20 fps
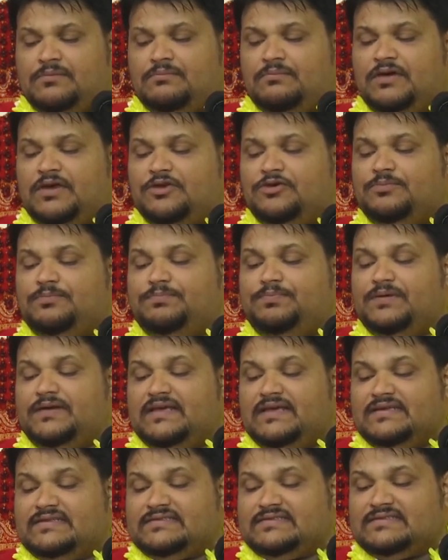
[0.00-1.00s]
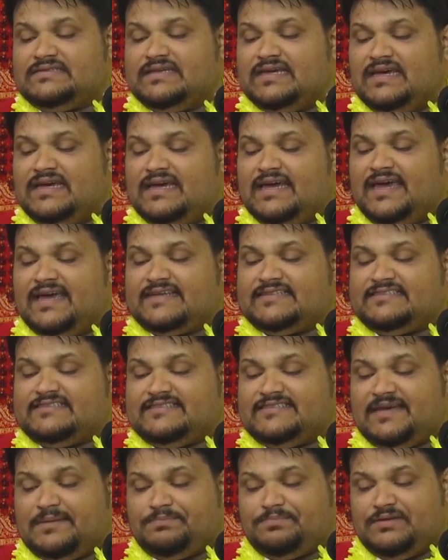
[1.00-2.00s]
May you please
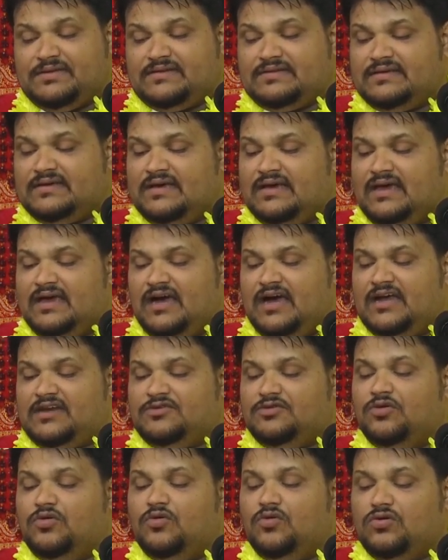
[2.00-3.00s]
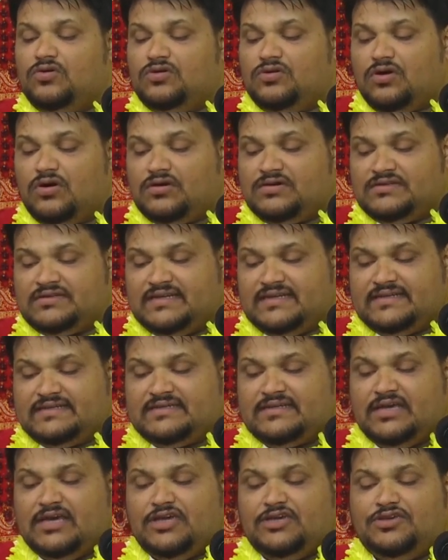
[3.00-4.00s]
accept it and hold on to
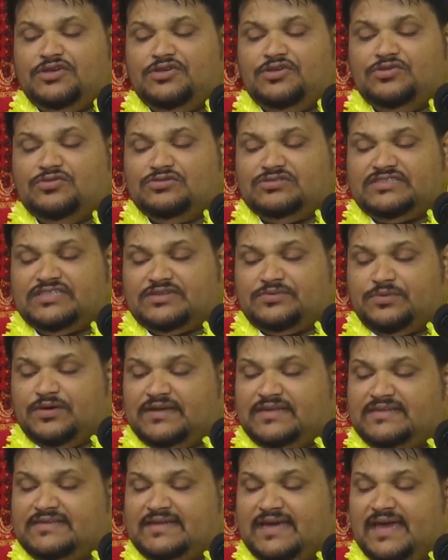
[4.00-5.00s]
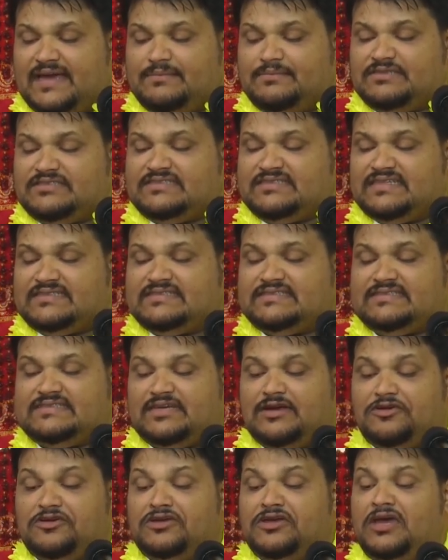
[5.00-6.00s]
it. Use it when the time is
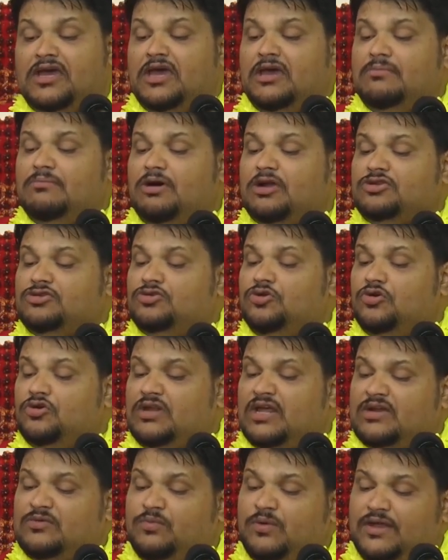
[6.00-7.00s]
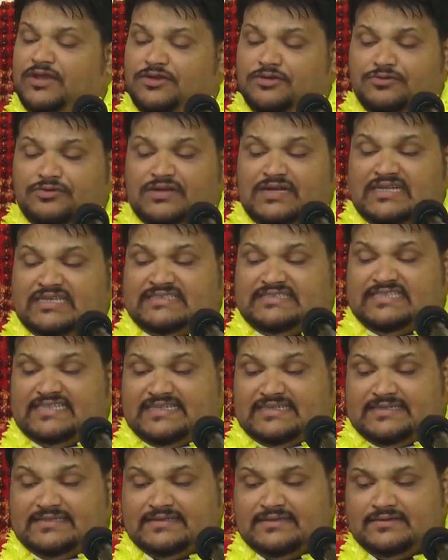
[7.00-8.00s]
necessary. But know that when you release
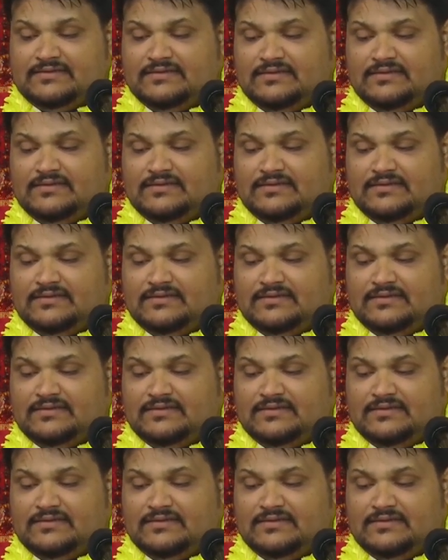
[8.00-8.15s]
it,